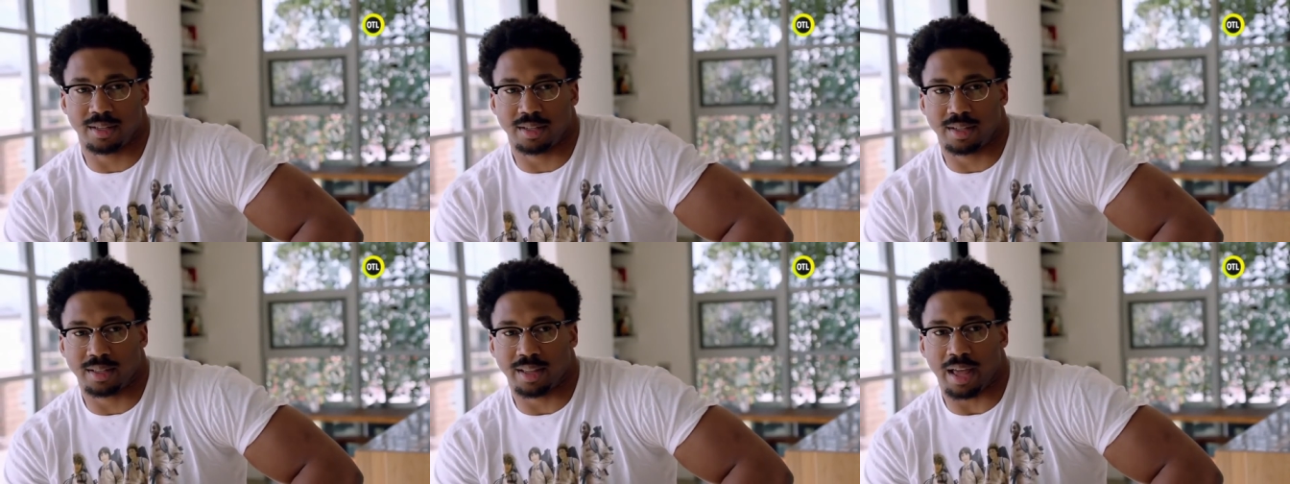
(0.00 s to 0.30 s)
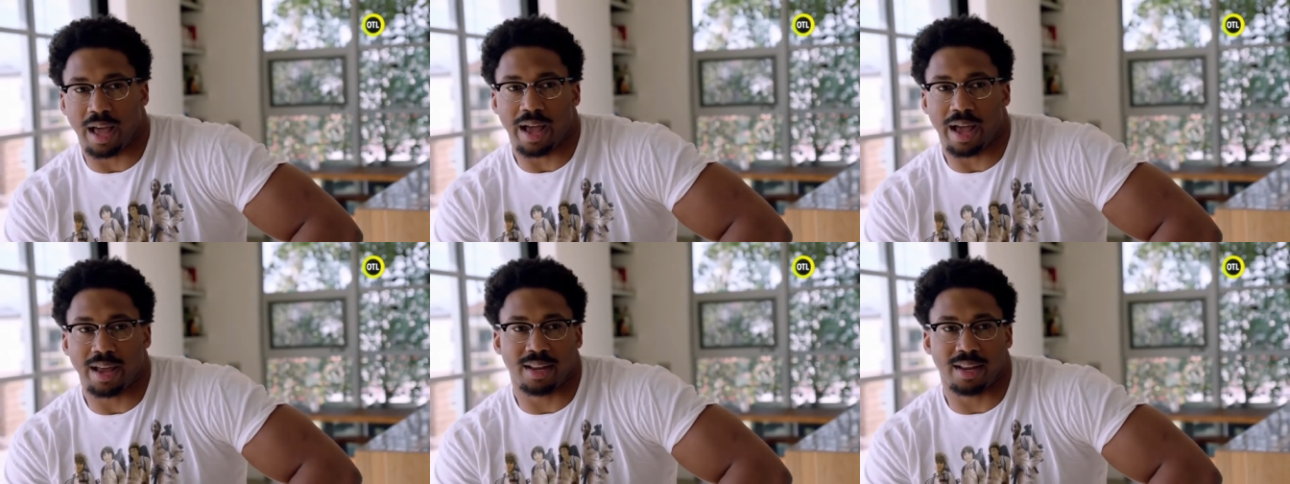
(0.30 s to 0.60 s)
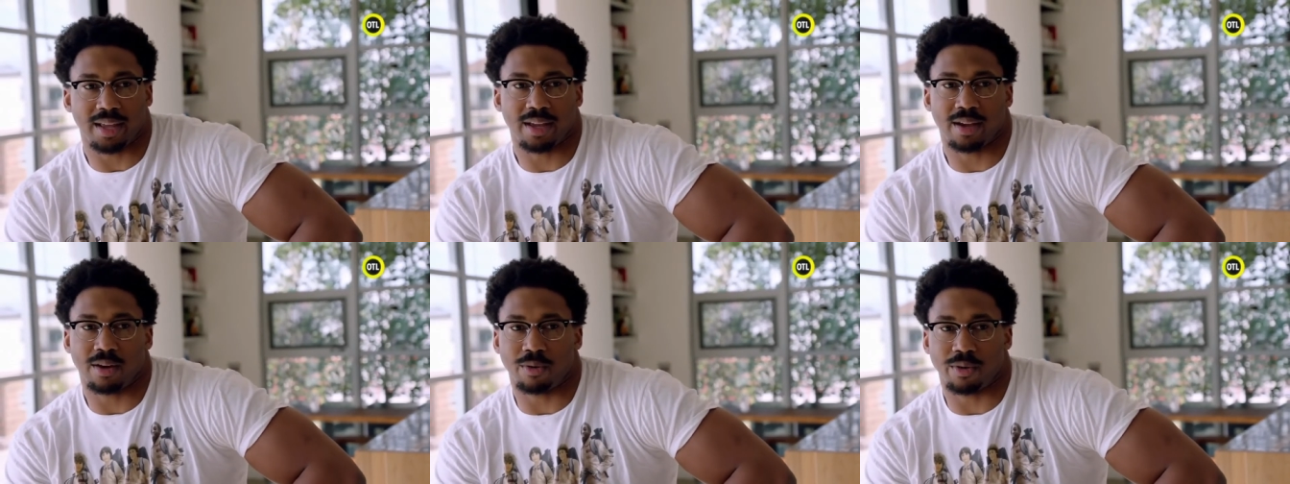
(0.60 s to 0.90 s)
the
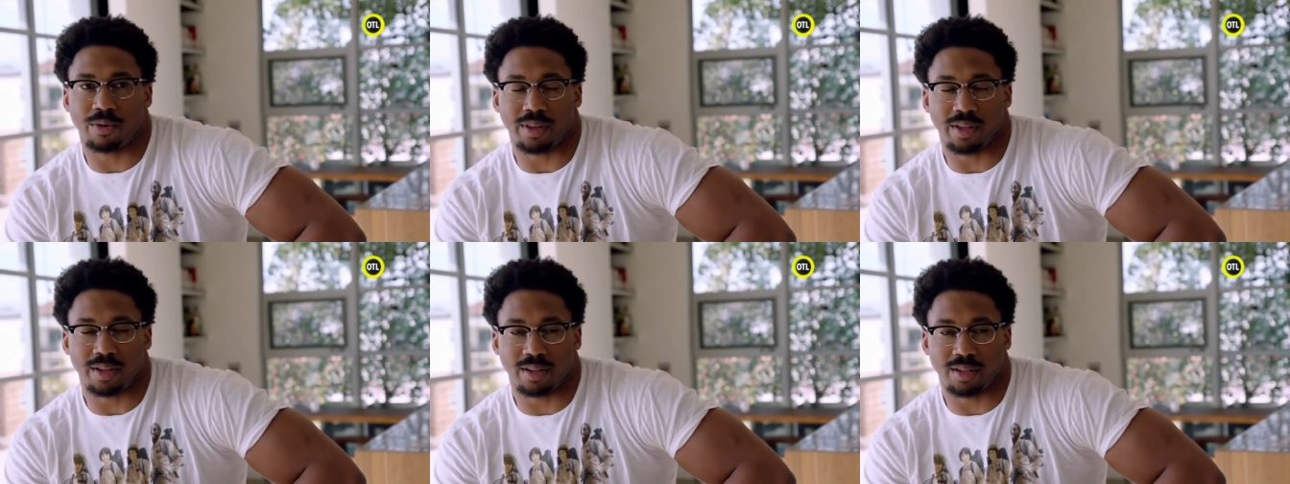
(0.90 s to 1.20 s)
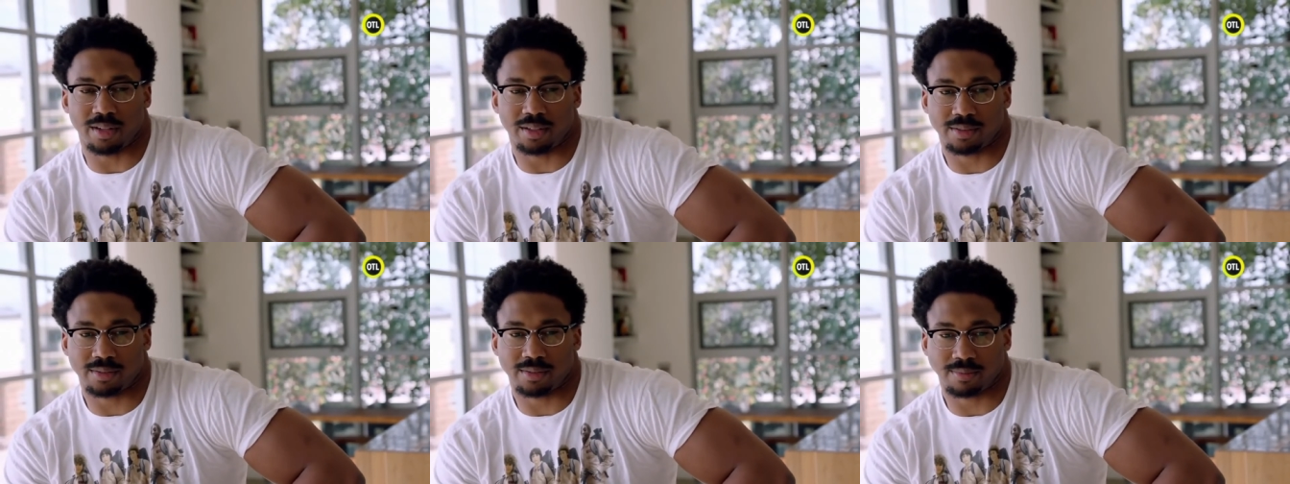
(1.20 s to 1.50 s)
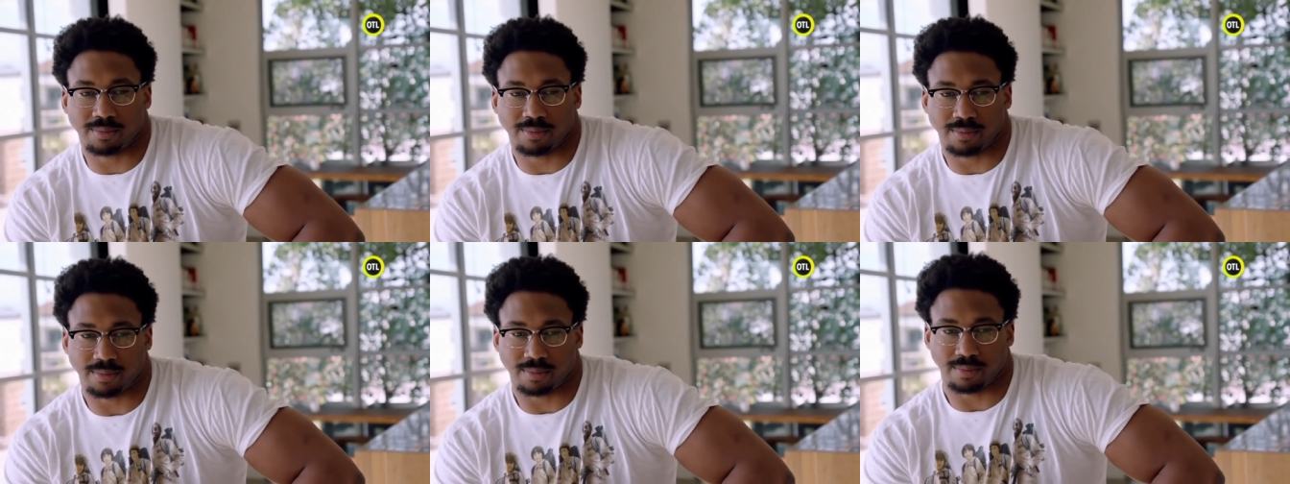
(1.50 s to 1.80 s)
idea or the
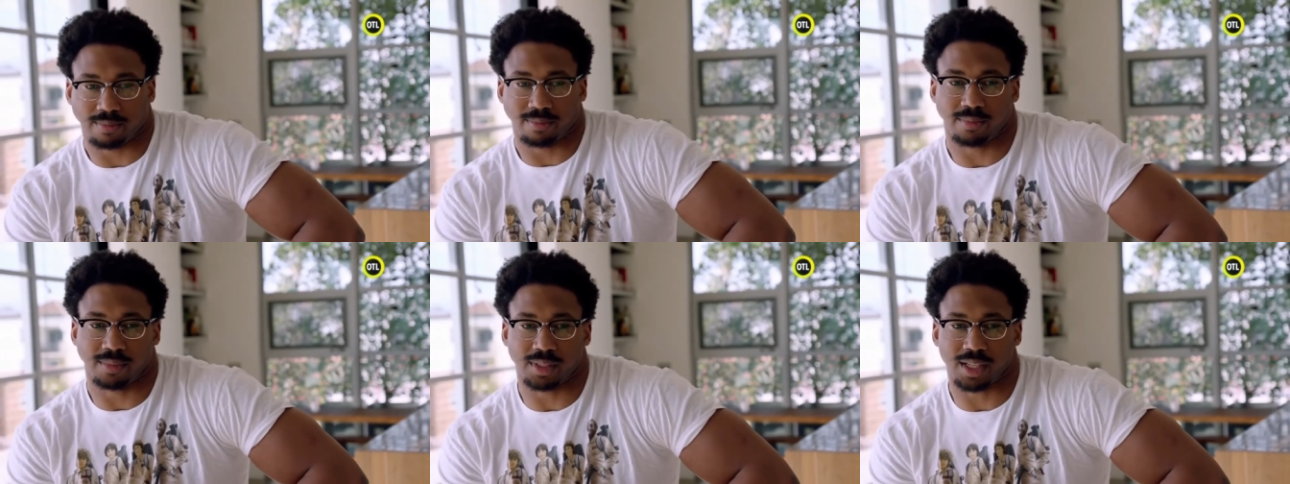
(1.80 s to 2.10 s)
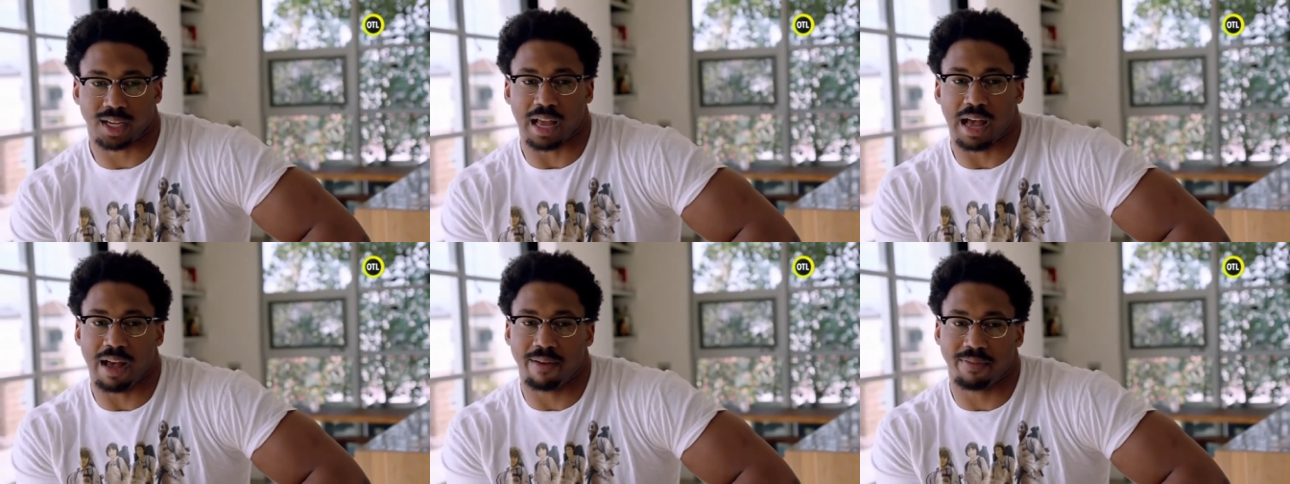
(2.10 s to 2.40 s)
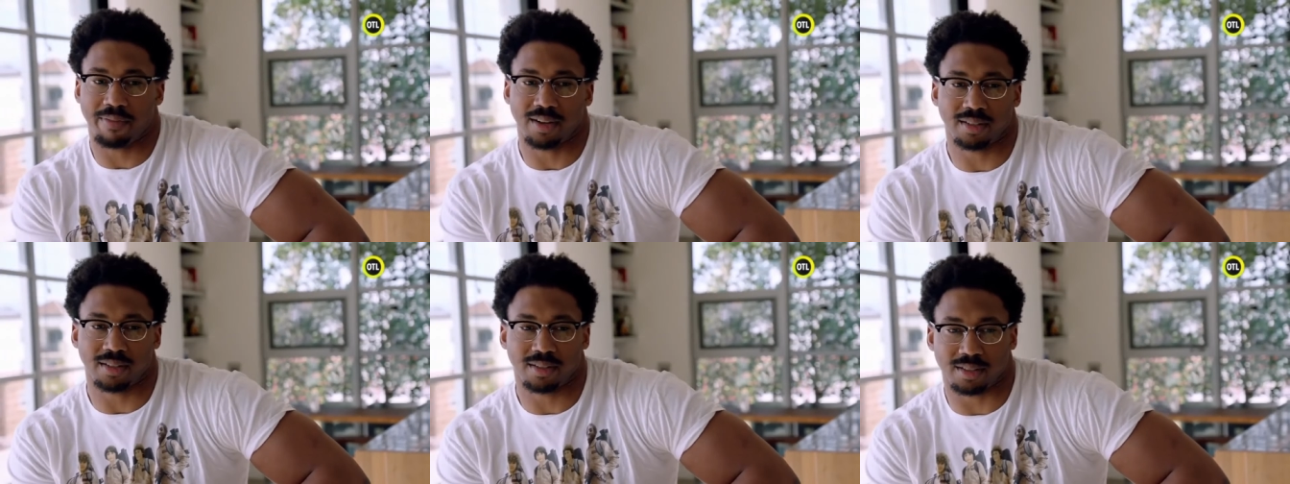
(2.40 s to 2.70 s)
the
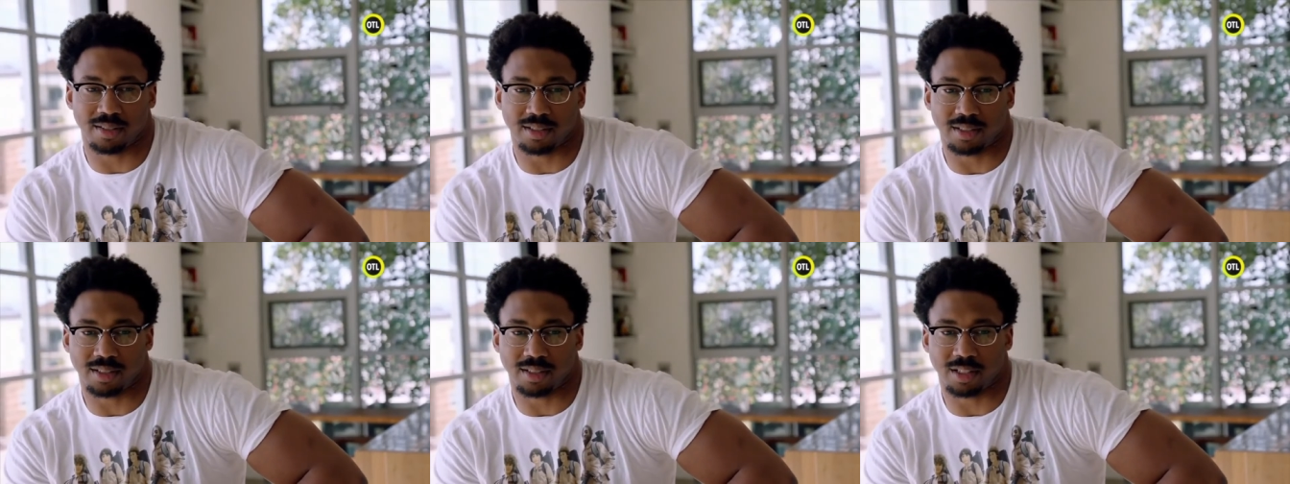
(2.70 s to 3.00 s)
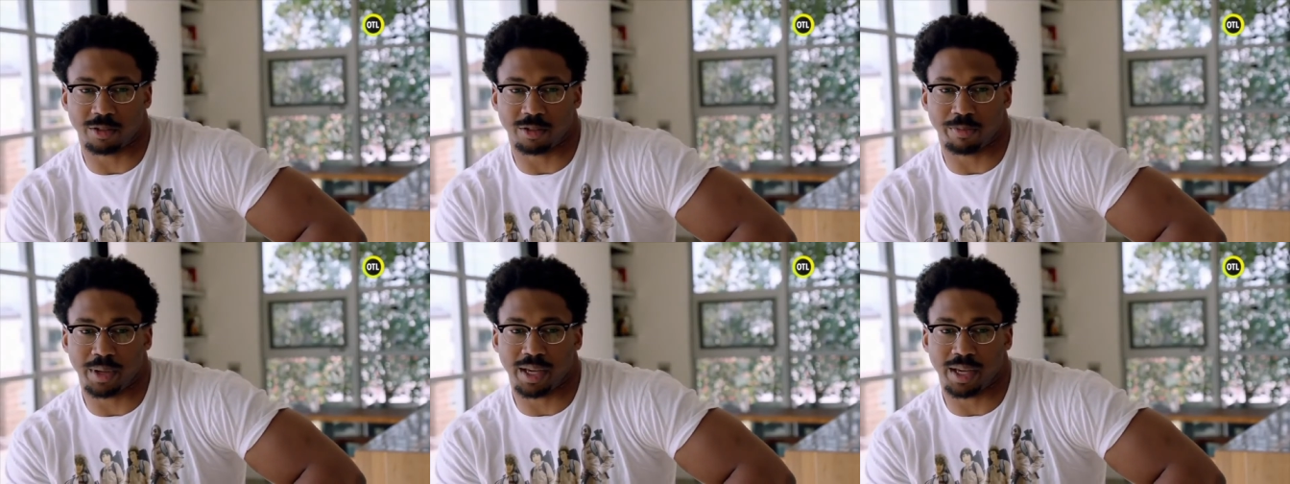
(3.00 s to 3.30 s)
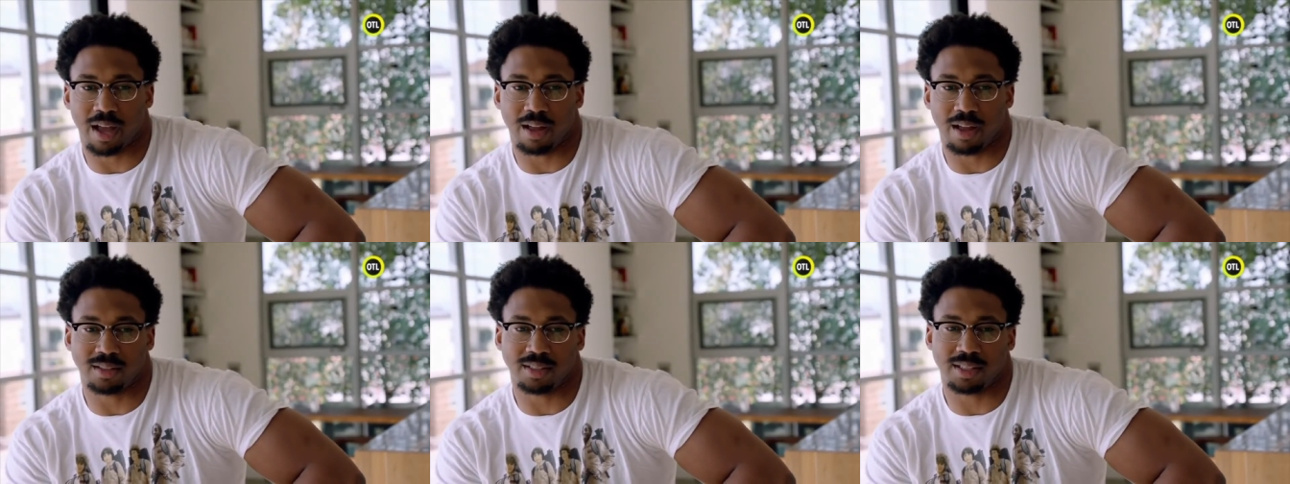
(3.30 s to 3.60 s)
confidence to, to speak out and